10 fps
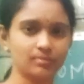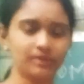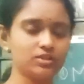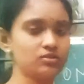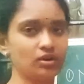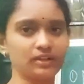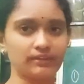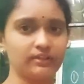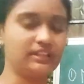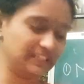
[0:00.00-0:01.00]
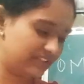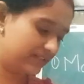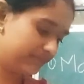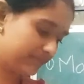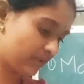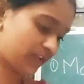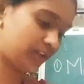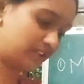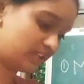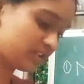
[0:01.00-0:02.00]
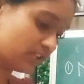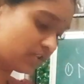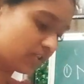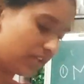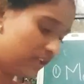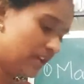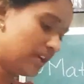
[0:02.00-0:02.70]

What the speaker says: but it's not ever needed. Like in 19th century,